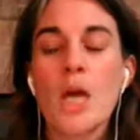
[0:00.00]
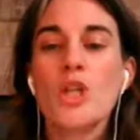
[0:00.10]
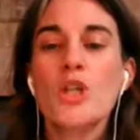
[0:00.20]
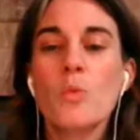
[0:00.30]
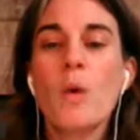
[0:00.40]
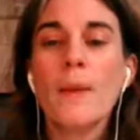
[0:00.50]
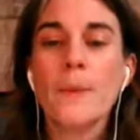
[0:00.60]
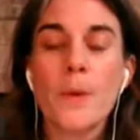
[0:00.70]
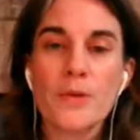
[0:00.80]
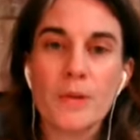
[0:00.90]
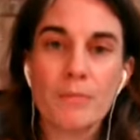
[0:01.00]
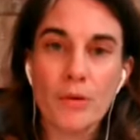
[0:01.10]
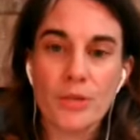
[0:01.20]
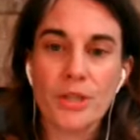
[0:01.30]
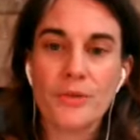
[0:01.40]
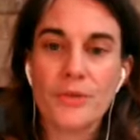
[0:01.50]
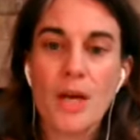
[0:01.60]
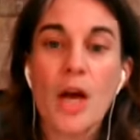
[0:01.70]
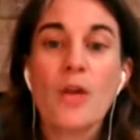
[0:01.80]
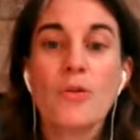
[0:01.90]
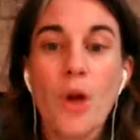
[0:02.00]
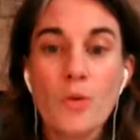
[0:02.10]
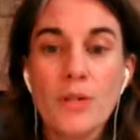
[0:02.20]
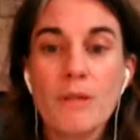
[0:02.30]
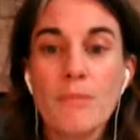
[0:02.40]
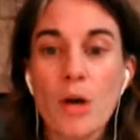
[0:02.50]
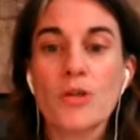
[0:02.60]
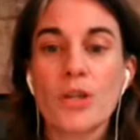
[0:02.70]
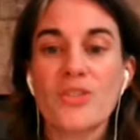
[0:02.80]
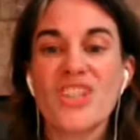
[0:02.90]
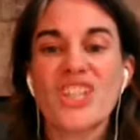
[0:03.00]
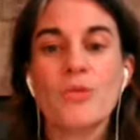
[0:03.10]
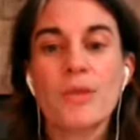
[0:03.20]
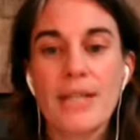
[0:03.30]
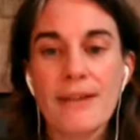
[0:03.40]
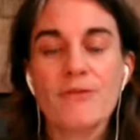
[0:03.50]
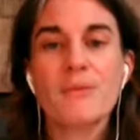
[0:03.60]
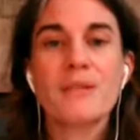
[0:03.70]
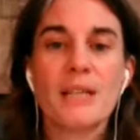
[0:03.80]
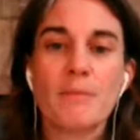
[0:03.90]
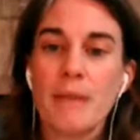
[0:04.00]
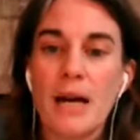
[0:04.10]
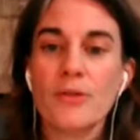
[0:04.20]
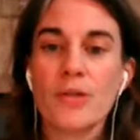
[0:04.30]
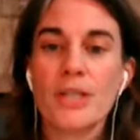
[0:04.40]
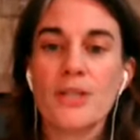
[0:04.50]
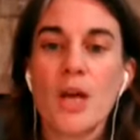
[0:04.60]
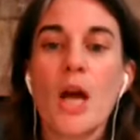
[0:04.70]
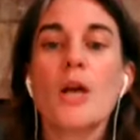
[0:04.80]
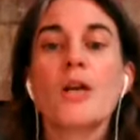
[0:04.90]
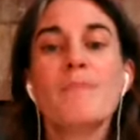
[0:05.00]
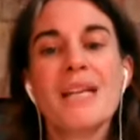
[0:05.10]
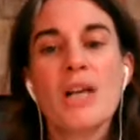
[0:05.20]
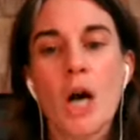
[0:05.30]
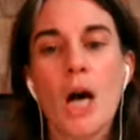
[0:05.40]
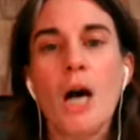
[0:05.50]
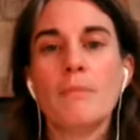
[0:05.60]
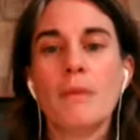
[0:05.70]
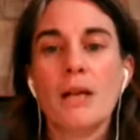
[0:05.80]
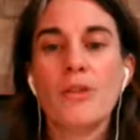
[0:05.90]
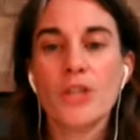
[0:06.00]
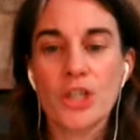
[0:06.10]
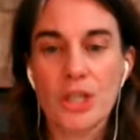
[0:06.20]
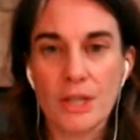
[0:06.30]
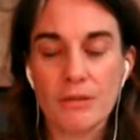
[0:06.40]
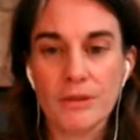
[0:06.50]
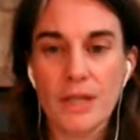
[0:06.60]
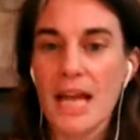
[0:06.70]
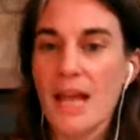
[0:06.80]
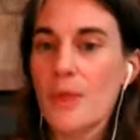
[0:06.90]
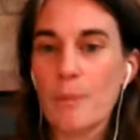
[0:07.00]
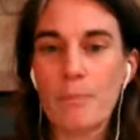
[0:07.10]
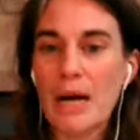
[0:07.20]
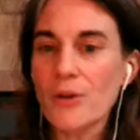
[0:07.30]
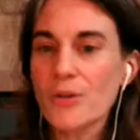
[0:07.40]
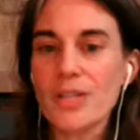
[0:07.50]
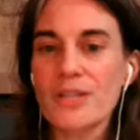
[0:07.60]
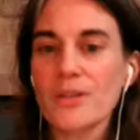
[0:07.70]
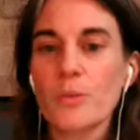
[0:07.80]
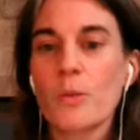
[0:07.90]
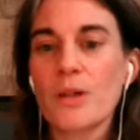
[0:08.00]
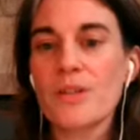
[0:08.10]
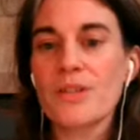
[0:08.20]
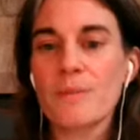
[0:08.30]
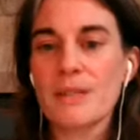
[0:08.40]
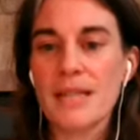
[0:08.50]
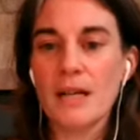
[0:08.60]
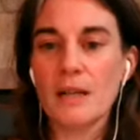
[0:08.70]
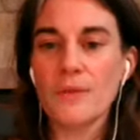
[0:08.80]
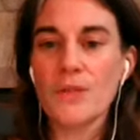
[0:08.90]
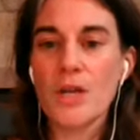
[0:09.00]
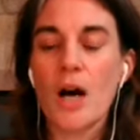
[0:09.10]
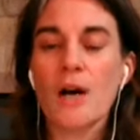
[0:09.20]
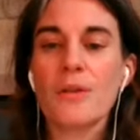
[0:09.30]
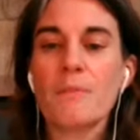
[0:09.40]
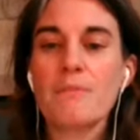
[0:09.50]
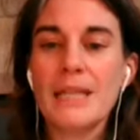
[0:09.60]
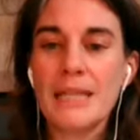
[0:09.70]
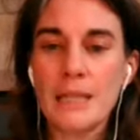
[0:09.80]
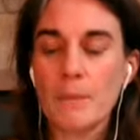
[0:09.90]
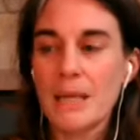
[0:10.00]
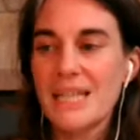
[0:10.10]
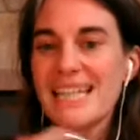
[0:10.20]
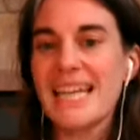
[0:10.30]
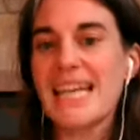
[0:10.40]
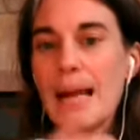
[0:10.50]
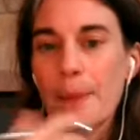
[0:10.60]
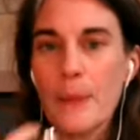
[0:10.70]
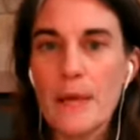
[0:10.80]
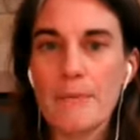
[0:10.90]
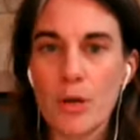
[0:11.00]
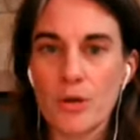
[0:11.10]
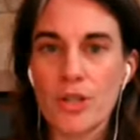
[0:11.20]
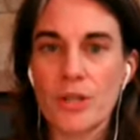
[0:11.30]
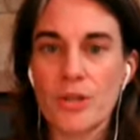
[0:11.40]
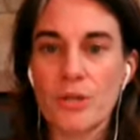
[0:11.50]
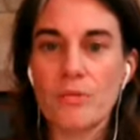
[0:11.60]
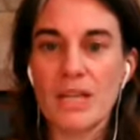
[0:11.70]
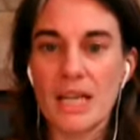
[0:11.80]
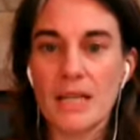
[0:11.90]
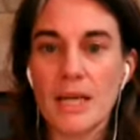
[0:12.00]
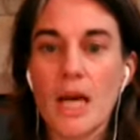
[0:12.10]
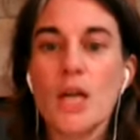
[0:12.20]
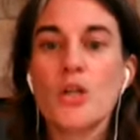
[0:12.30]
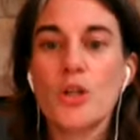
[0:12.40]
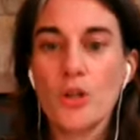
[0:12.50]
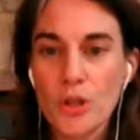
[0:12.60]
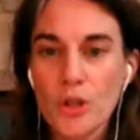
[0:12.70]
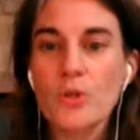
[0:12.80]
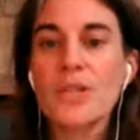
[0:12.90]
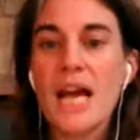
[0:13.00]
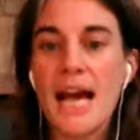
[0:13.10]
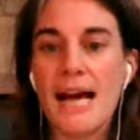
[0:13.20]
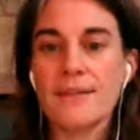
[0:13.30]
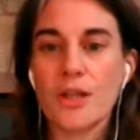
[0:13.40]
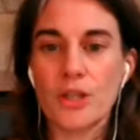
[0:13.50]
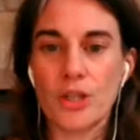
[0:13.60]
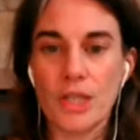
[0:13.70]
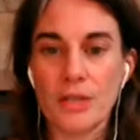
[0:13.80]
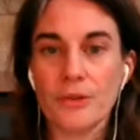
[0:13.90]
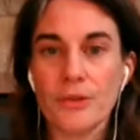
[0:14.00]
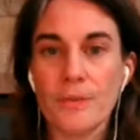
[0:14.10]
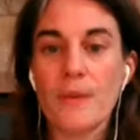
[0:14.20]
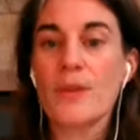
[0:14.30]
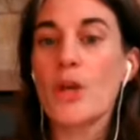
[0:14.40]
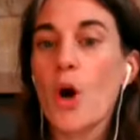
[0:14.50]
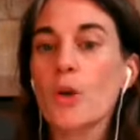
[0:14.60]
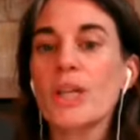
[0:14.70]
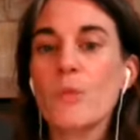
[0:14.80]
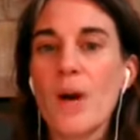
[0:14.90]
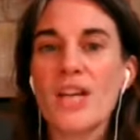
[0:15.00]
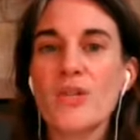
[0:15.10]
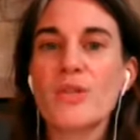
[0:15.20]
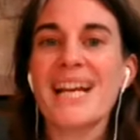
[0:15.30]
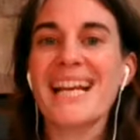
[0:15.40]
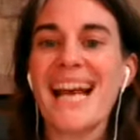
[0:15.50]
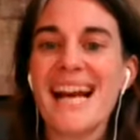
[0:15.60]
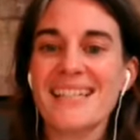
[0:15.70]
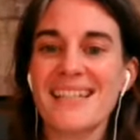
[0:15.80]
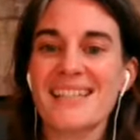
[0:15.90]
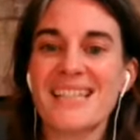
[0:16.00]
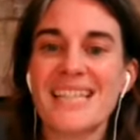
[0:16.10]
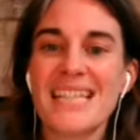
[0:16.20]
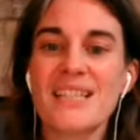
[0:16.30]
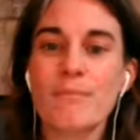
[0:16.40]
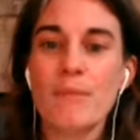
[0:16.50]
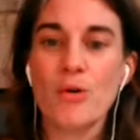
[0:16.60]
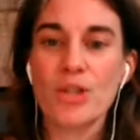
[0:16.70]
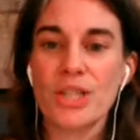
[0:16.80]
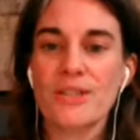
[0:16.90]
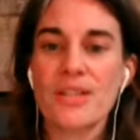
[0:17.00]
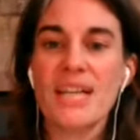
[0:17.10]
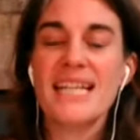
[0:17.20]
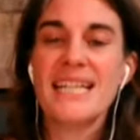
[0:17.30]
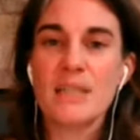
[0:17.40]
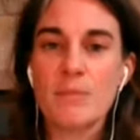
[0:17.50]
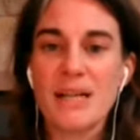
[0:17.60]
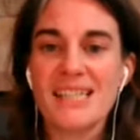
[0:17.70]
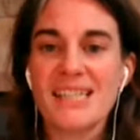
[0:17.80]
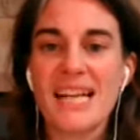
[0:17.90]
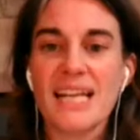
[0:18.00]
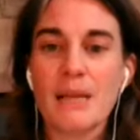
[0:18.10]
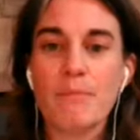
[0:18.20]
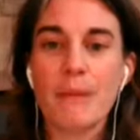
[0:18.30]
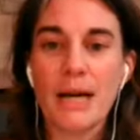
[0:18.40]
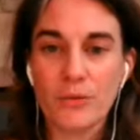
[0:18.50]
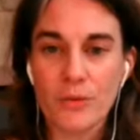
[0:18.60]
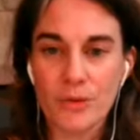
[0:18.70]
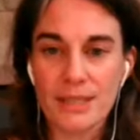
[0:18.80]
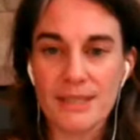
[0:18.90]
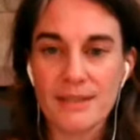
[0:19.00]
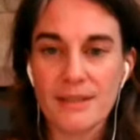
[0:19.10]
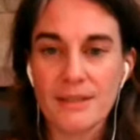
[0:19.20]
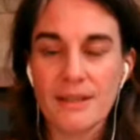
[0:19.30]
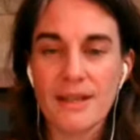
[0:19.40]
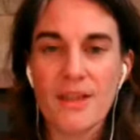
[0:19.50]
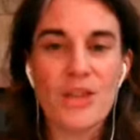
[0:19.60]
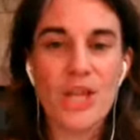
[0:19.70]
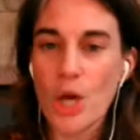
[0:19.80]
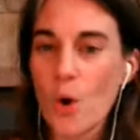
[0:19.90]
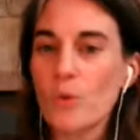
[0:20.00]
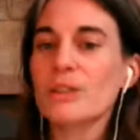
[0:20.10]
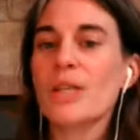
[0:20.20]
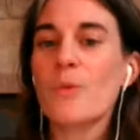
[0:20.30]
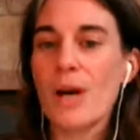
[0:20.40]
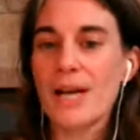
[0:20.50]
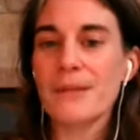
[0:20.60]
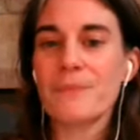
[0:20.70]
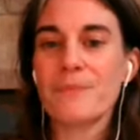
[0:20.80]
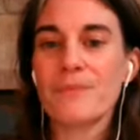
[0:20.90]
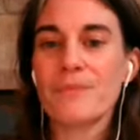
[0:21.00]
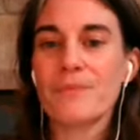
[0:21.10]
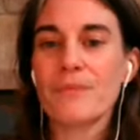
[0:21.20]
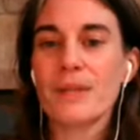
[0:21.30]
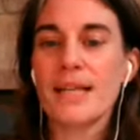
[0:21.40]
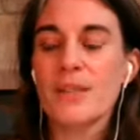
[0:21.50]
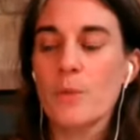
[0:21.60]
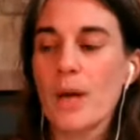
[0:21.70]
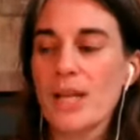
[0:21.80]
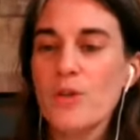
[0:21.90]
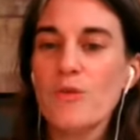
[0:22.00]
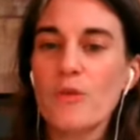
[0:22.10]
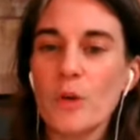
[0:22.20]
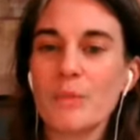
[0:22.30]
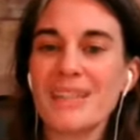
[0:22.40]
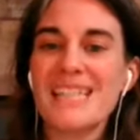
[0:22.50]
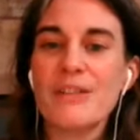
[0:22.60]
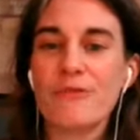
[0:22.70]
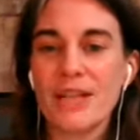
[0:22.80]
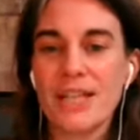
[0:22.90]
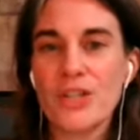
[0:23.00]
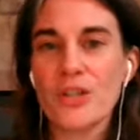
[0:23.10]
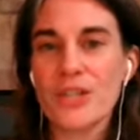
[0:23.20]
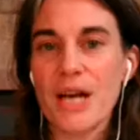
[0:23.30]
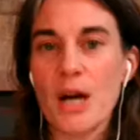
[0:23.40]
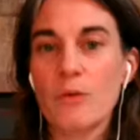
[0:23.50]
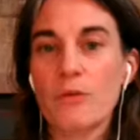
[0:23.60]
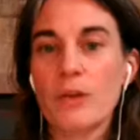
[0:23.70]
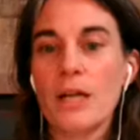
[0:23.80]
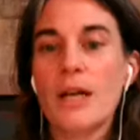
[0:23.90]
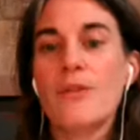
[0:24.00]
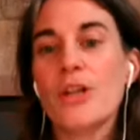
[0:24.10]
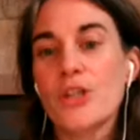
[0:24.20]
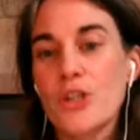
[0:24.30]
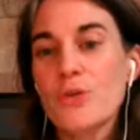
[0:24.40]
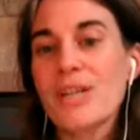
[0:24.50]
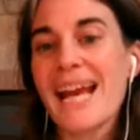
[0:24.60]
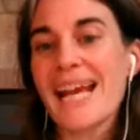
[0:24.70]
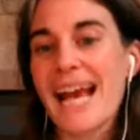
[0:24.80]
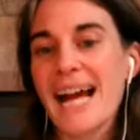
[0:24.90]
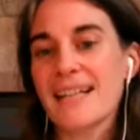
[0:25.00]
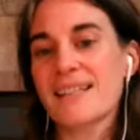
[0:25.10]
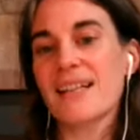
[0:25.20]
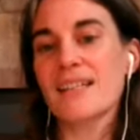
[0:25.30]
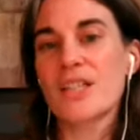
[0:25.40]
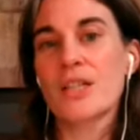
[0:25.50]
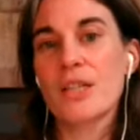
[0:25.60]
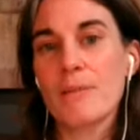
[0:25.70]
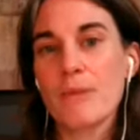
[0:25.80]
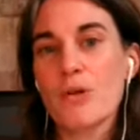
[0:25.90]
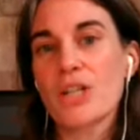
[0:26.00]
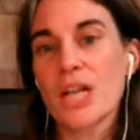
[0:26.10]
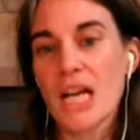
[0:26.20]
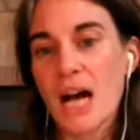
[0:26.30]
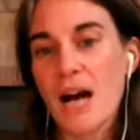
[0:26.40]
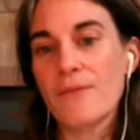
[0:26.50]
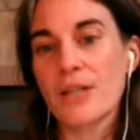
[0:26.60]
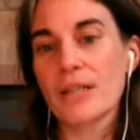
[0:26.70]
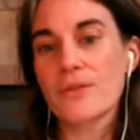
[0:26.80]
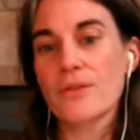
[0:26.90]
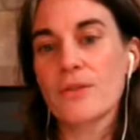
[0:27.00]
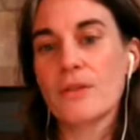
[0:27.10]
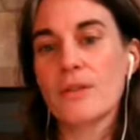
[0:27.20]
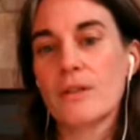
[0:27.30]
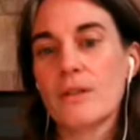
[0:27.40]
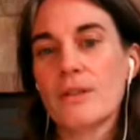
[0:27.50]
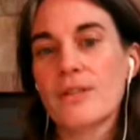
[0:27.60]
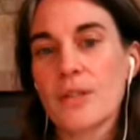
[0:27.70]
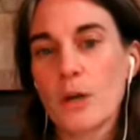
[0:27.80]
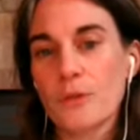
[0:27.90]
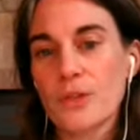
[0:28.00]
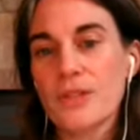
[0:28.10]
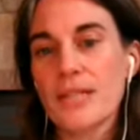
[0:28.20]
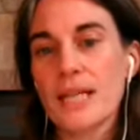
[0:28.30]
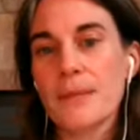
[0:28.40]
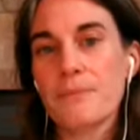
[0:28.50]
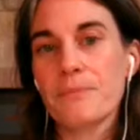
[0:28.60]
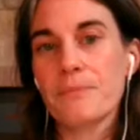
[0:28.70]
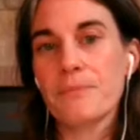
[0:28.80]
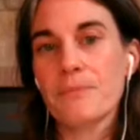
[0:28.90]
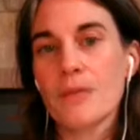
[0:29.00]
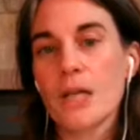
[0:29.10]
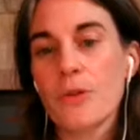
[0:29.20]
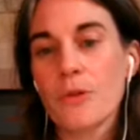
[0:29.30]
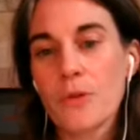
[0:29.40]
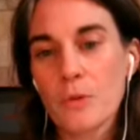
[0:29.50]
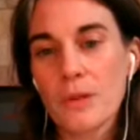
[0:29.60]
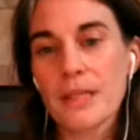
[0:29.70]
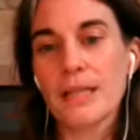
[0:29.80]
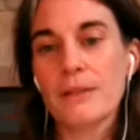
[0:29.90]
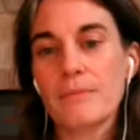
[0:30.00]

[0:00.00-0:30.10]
You want those emotions. Those emotions that you get from setting boundaries become the shield. The boundaries and the words themselves are the medium to get the emotions you need to use as a shield. The only way you can get access to these emotions is by setting boundaries. The only way. It's when you verbally defend yourself that you gain access to the emotion confidence, self-esteem, authority.